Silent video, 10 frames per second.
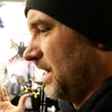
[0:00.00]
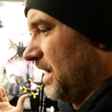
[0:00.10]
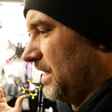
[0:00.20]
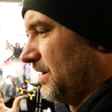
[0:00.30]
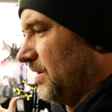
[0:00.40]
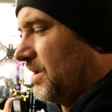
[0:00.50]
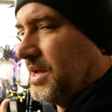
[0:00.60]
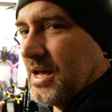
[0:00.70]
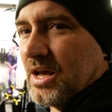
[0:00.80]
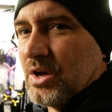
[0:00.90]
And
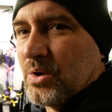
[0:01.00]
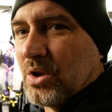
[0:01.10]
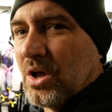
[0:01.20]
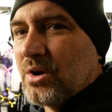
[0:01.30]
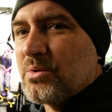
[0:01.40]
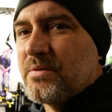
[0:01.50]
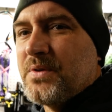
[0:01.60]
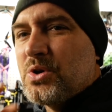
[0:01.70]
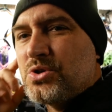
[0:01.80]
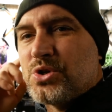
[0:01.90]
a lot of
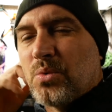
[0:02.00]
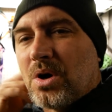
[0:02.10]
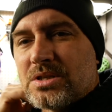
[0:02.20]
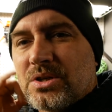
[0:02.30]
reviews you watch